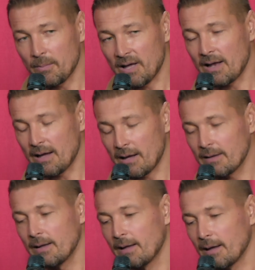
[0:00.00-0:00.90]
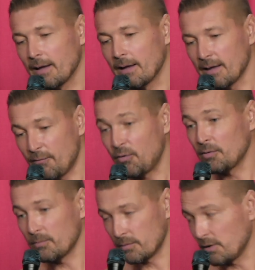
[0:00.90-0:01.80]
I'm gonna, uh, if
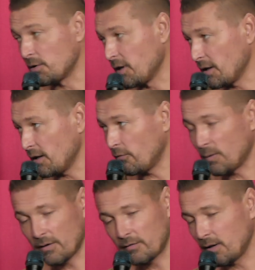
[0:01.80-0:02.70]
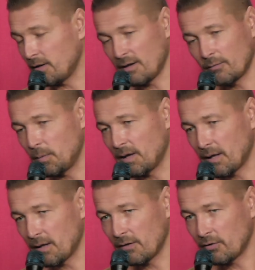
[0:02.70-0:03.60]
you learn English, because I didn't speak
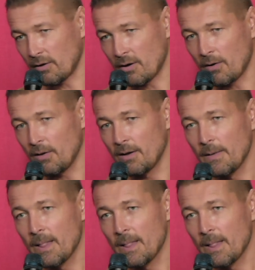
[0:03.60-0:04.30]
English at all,